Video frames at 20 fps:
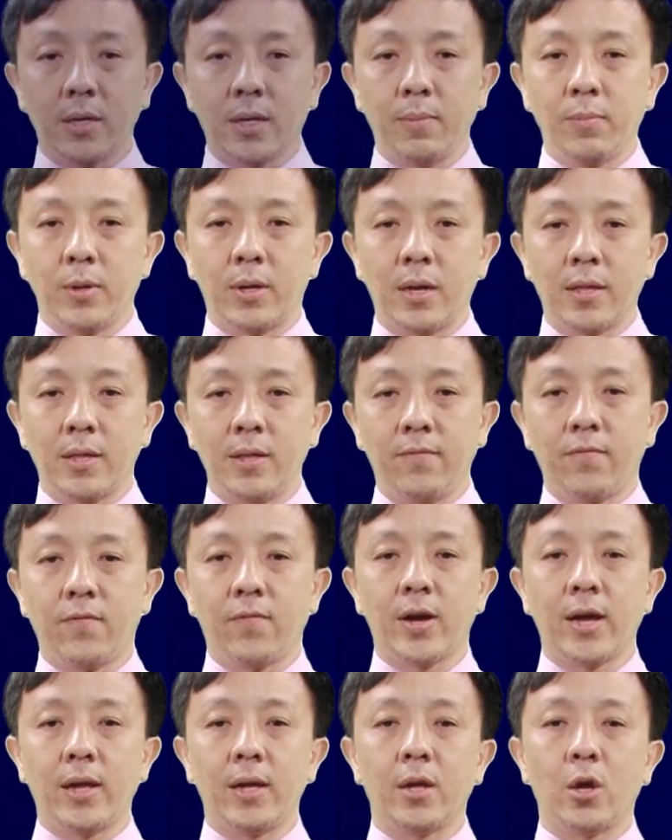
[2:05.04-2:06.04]
can be
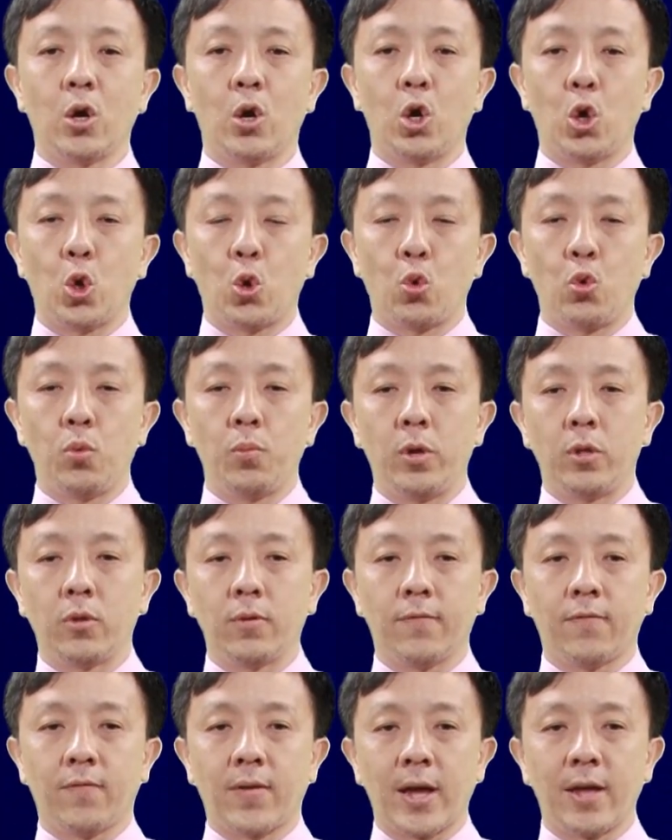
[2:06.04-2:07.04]
classified or grouped into
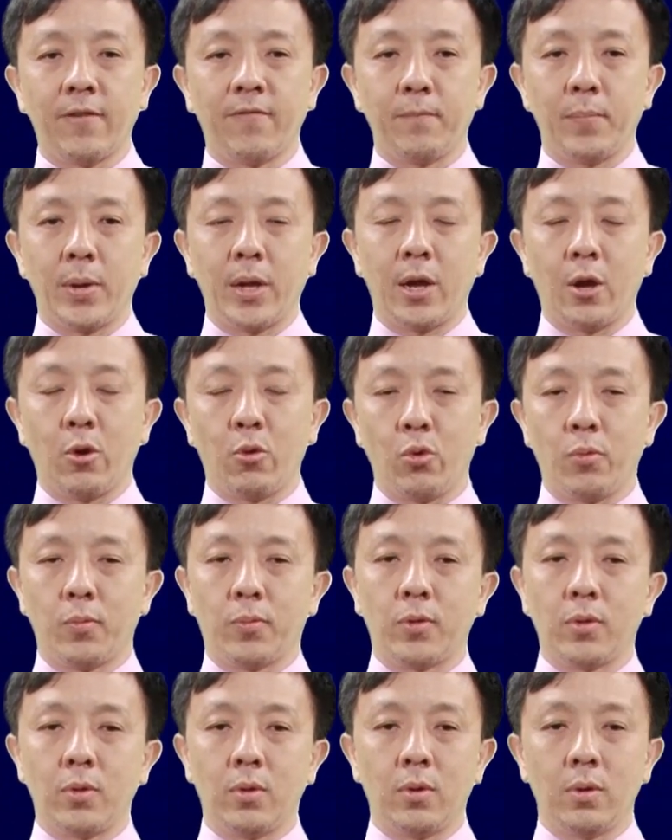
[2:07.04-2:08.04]
5 big
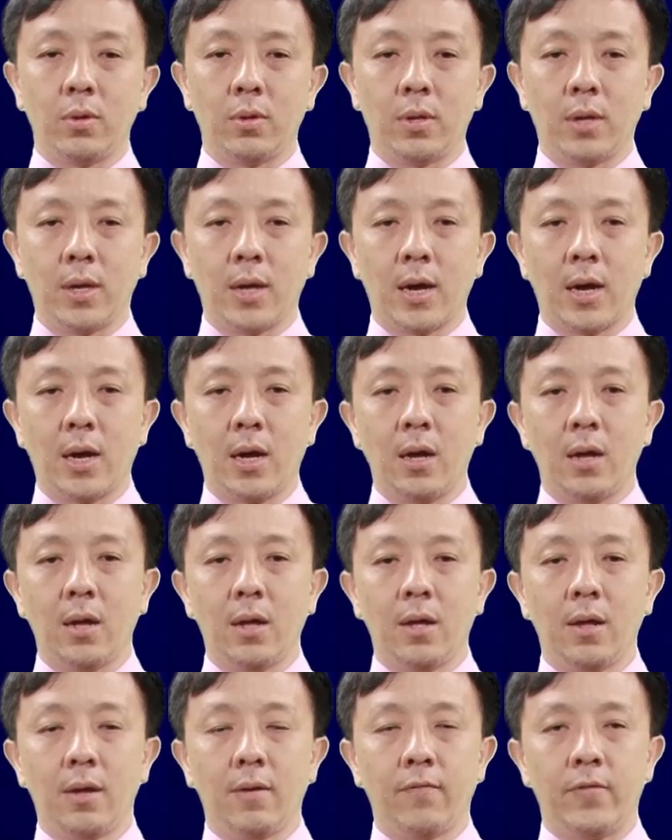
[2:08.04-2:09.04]
groups. They are
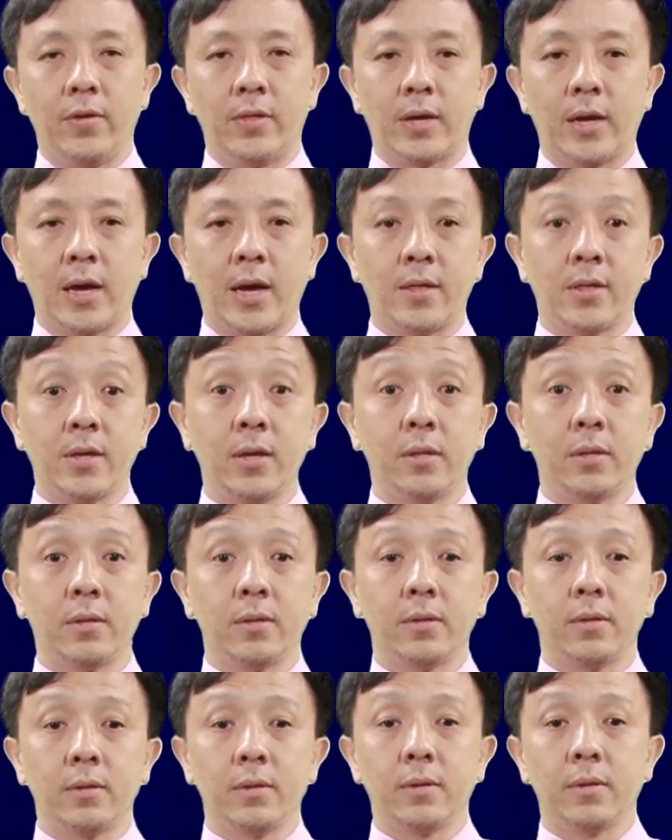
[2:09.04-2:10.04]
physical hazard,
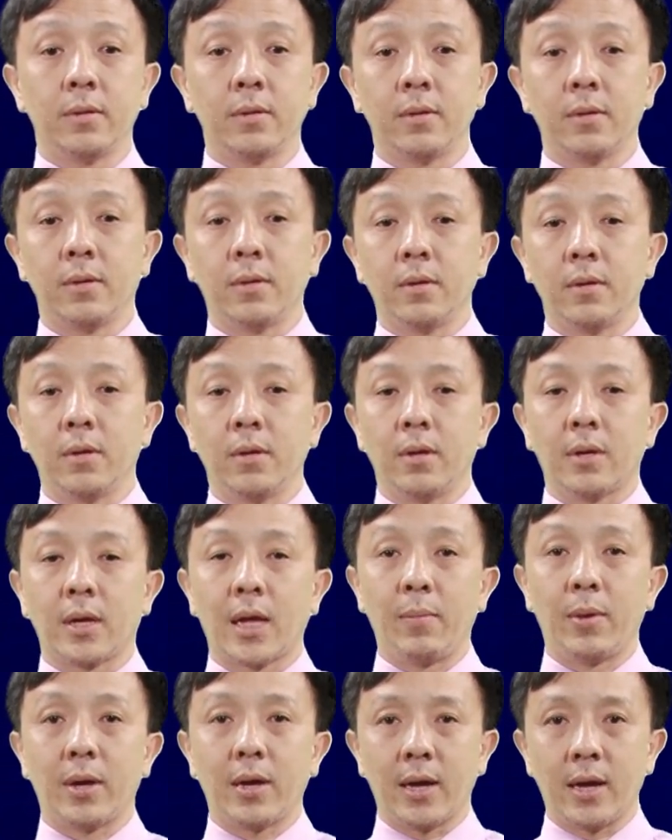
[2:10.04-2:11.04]

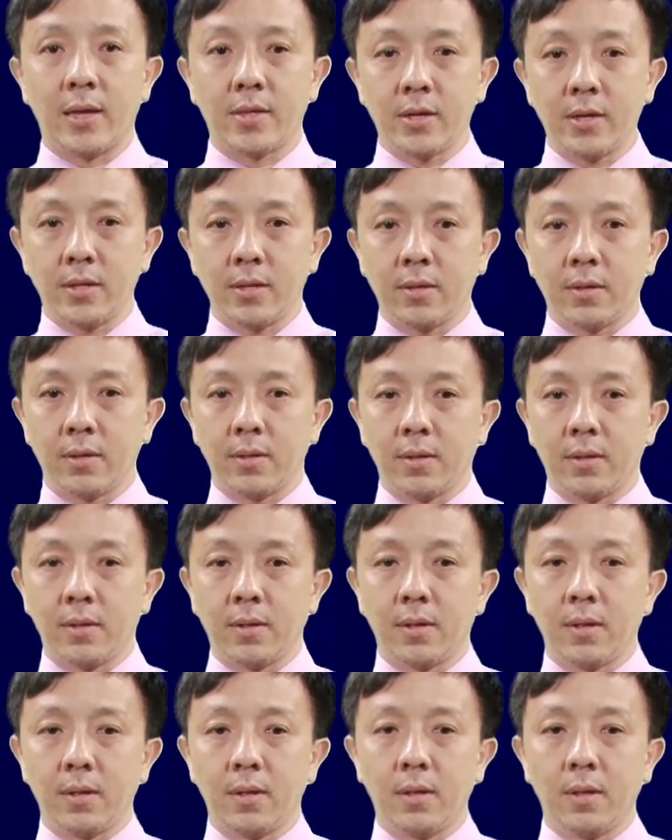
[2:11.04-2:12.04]
chemical hazard,
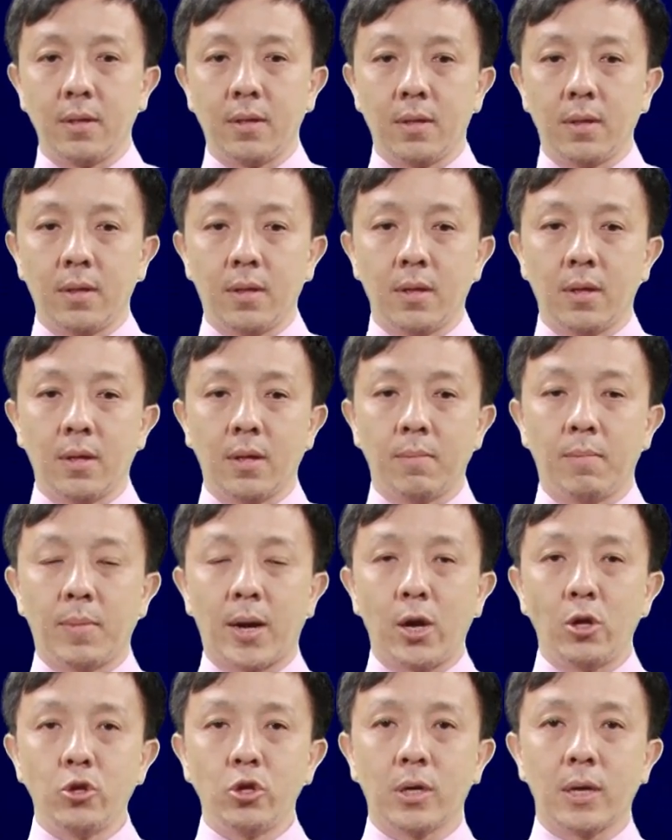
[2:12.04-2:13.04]

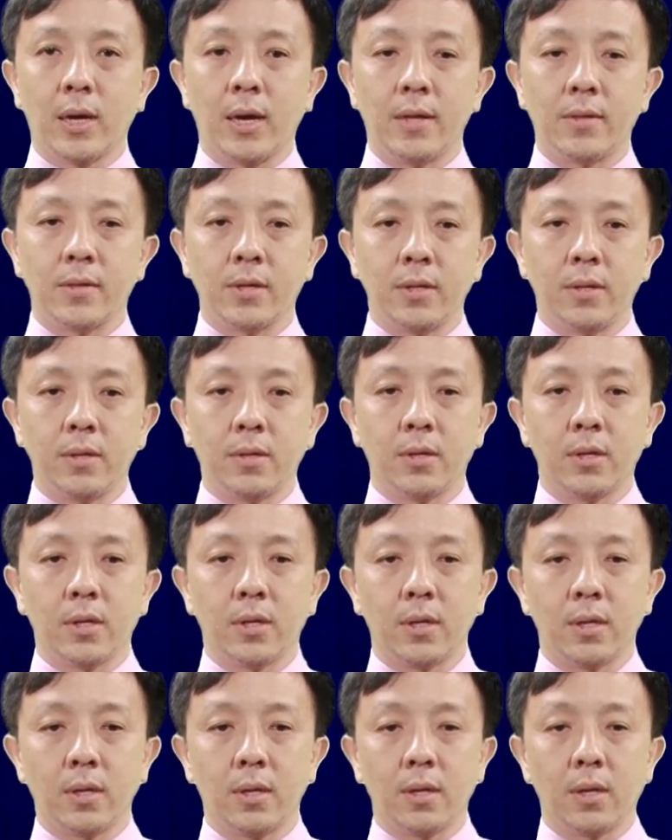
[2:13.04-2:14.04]
biological hazard,
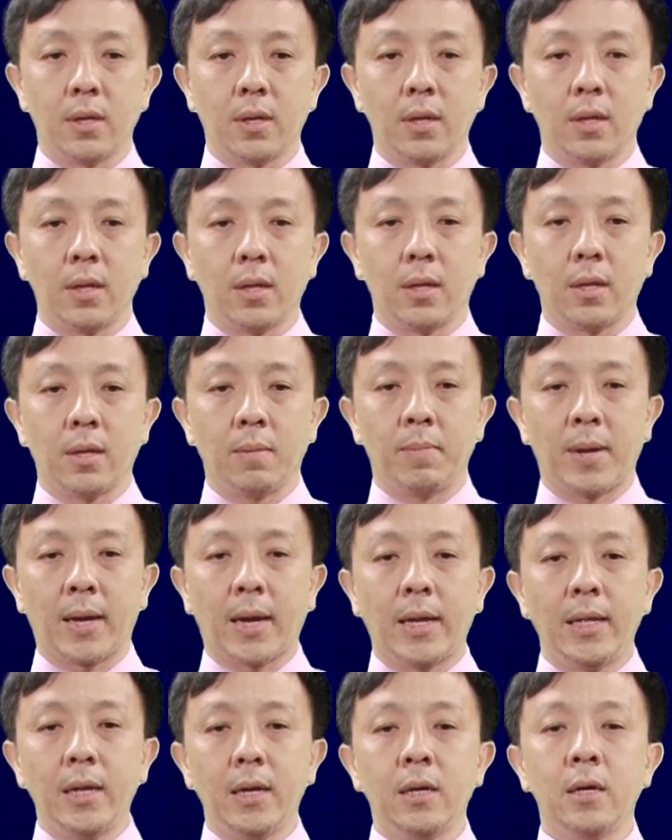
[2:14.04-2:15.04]

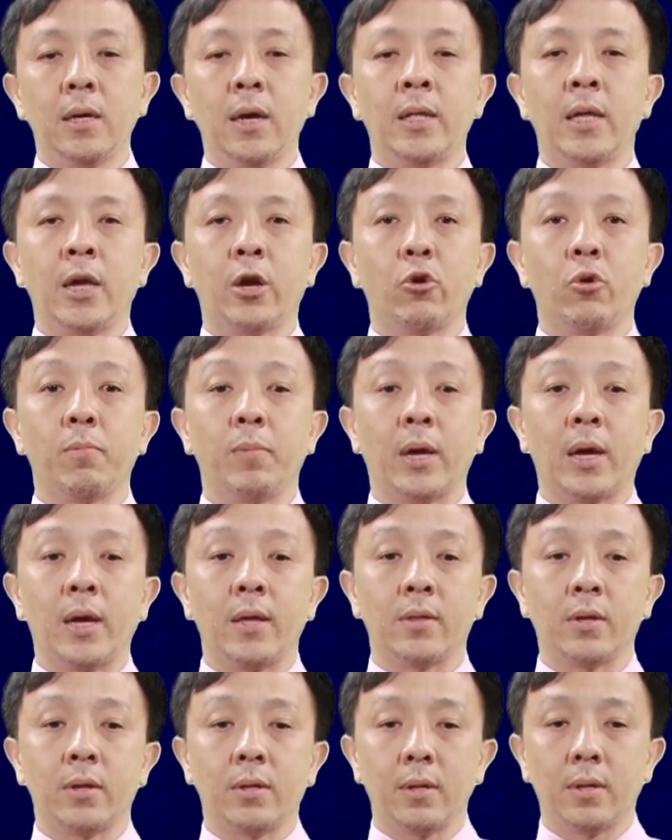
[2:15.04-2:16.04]
mechanical and ergonomic
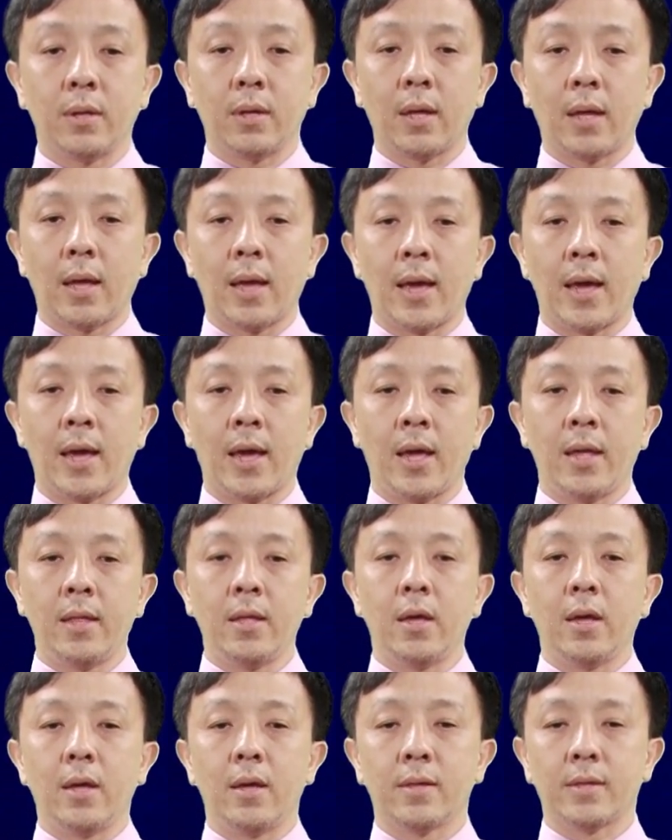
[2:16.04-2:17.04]
hazard, and
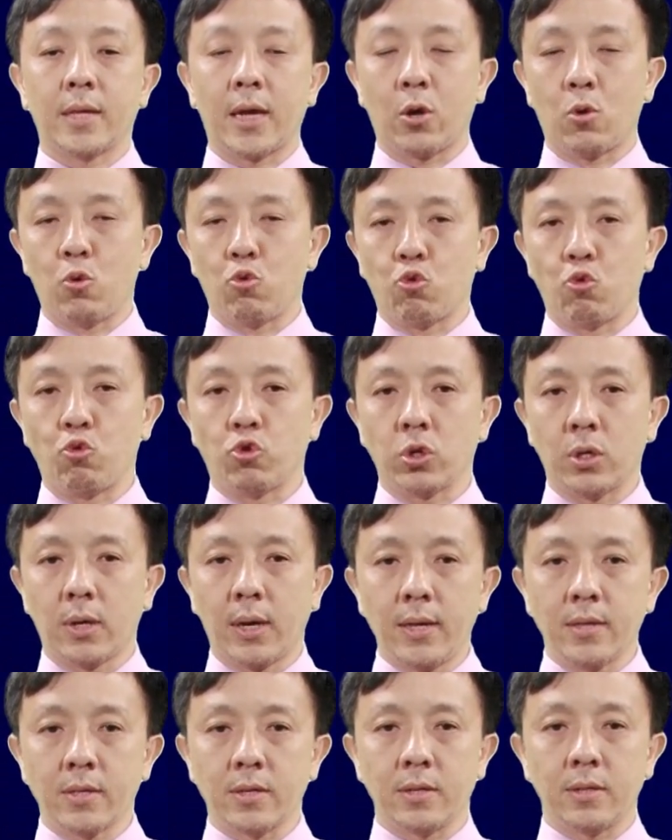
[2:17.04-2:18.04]
psychosocial
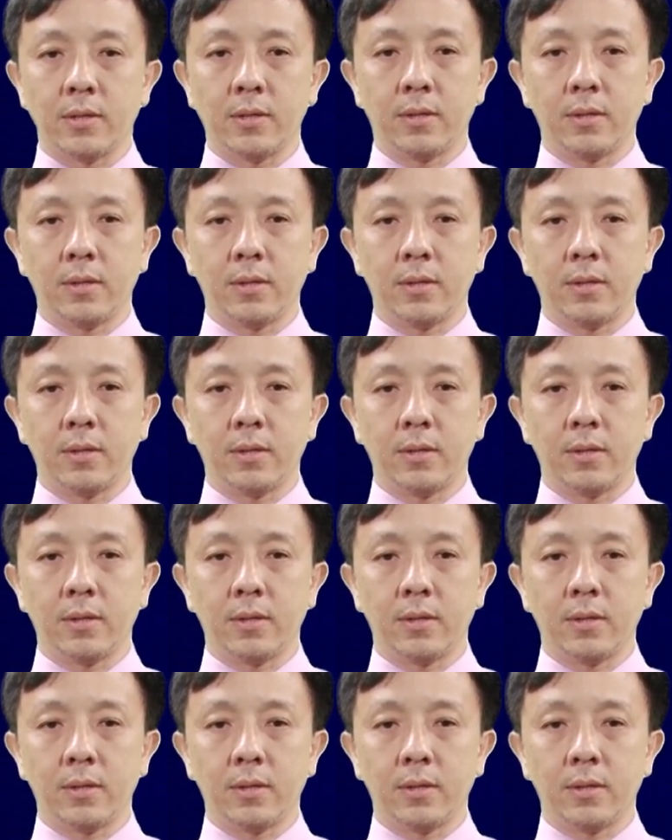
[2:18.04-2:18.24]
hazard.